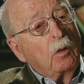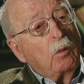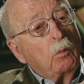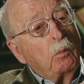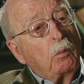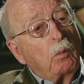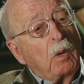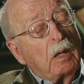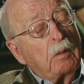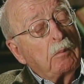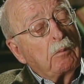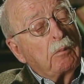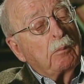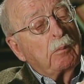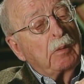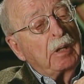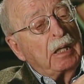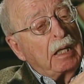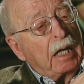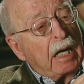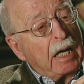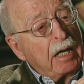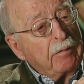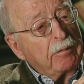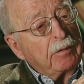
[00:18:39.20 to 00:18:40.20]
what
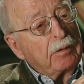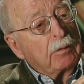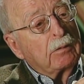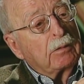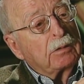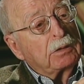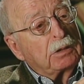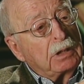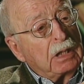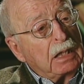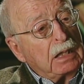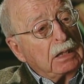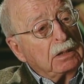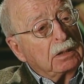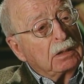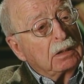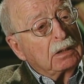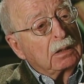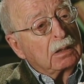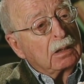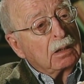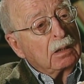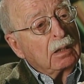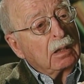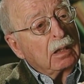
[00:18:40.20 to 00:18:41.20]
behavioral
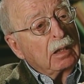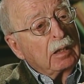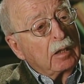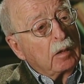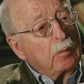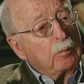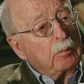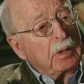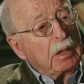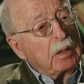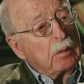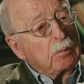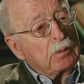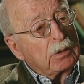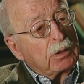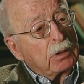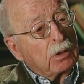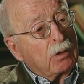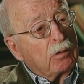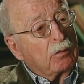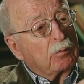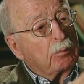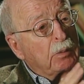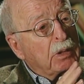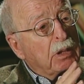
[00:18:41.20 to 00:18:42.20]
changes can be
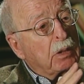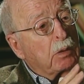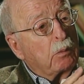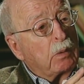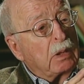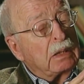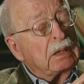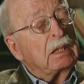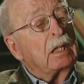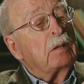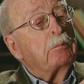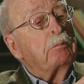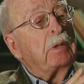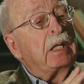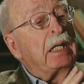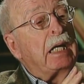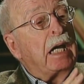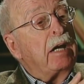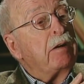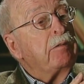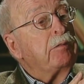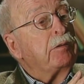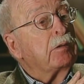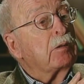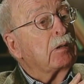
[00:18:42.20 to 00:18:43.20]
observed. But the question of
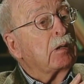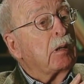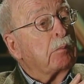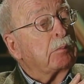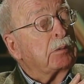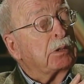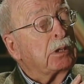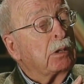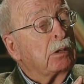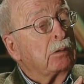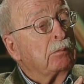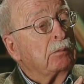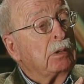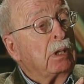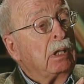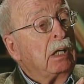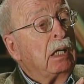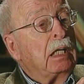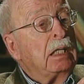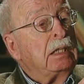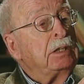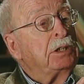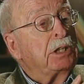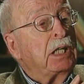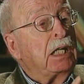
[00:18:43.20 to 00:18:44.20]
behavioral observed
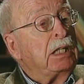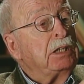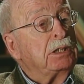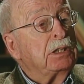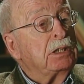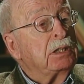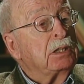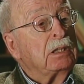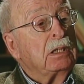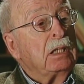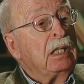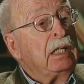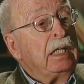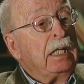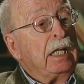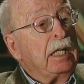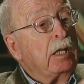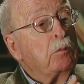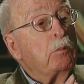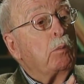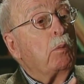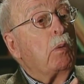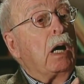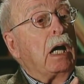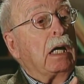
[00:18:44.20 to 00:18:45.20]
changes
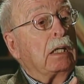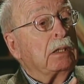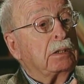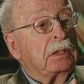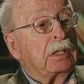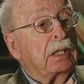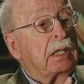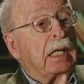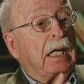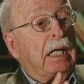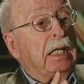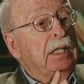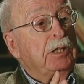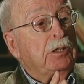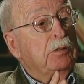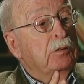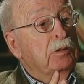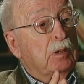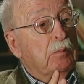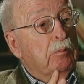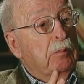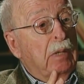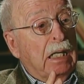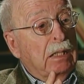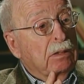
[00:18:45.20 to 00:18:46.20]
in what? You can't
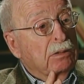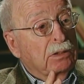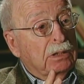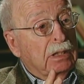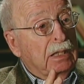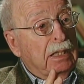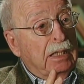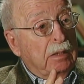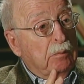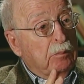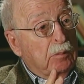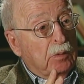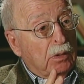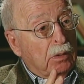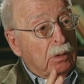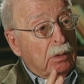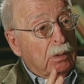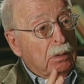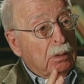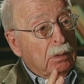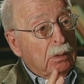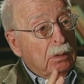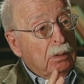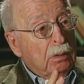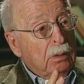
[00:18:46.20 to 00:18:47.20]
use the mouse
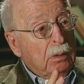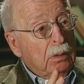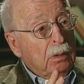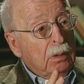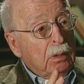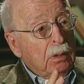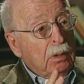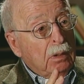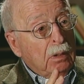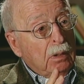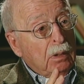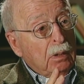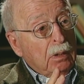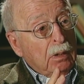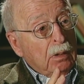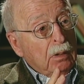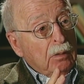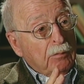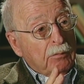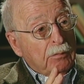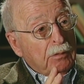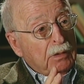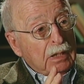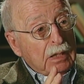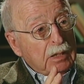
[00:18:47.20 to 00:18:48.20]
anymore
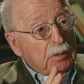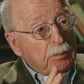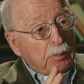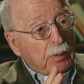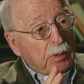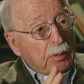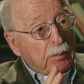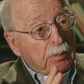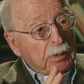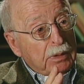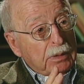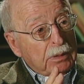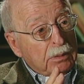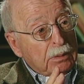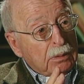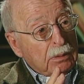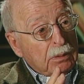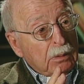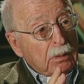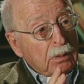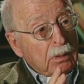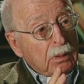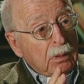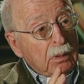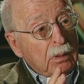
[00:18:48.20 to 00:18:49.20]
for this purpose.
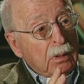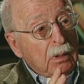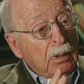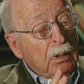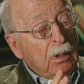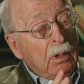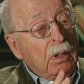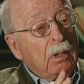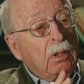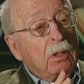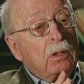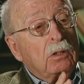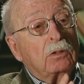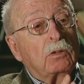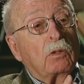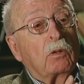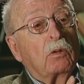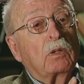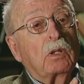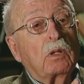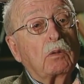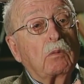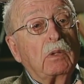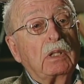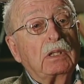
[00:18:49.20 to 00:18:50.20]

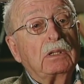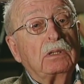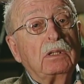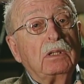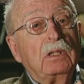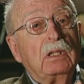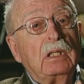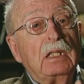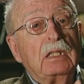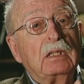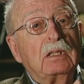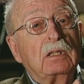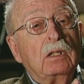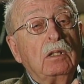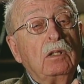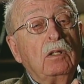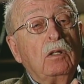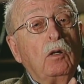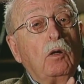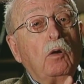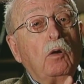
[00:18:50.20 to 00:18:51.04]
So the question is,